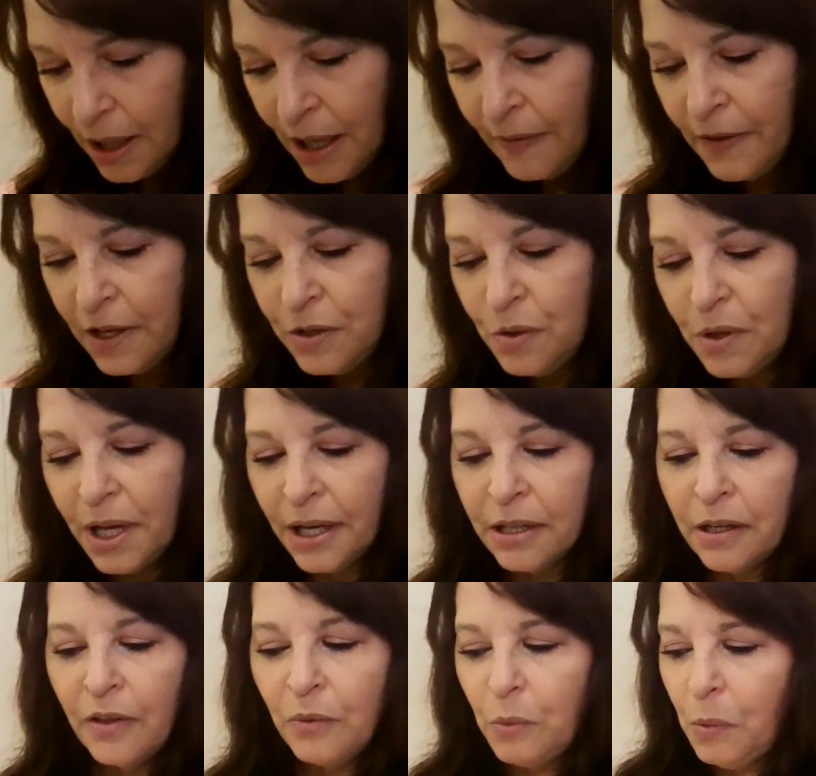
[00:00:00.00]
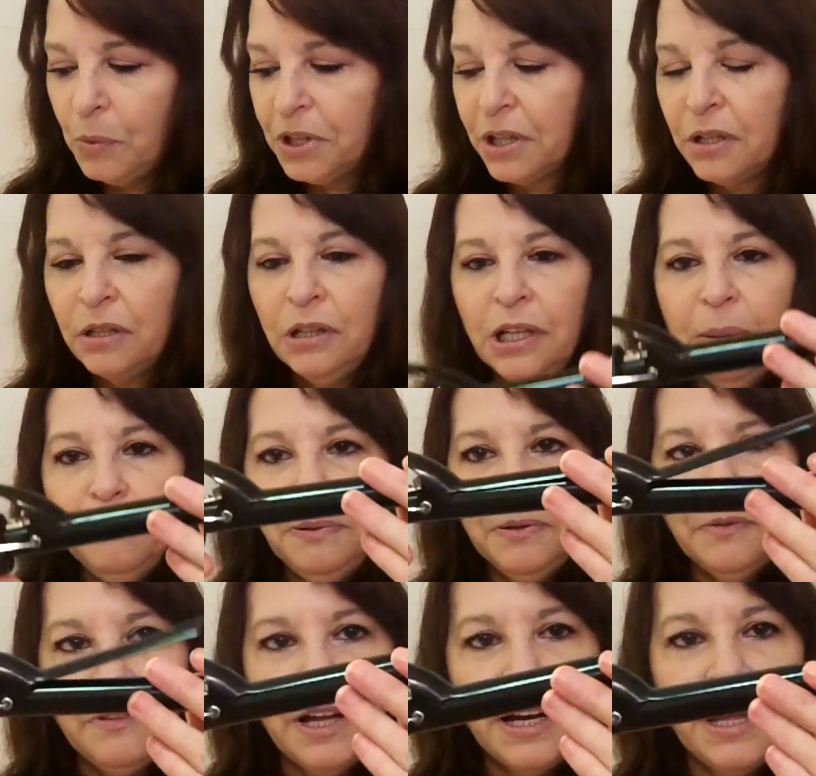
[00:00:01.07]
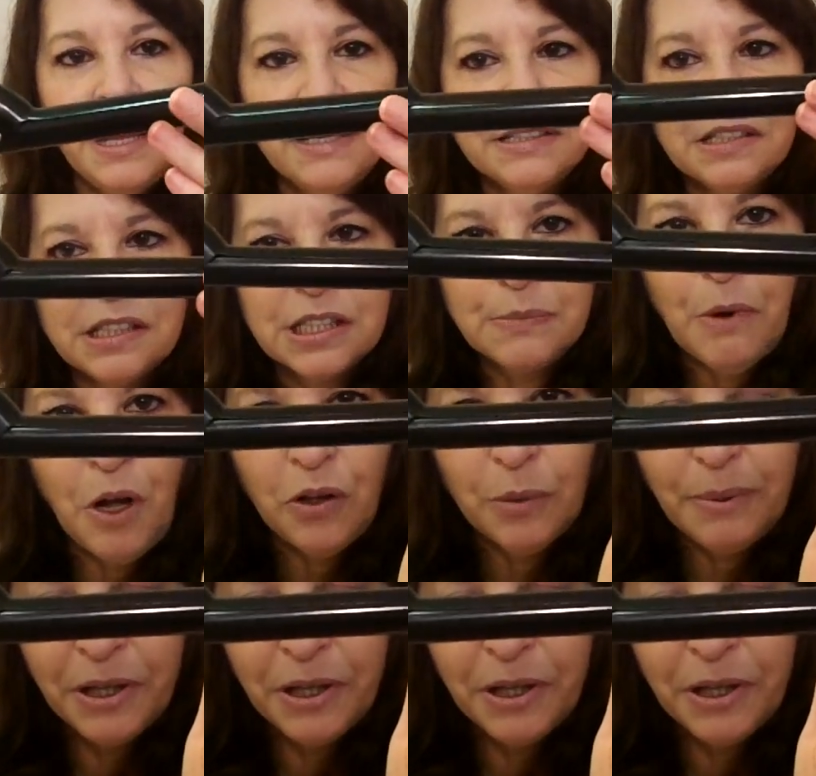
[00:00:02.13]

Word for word: And then you get another one with a clip that has a smaller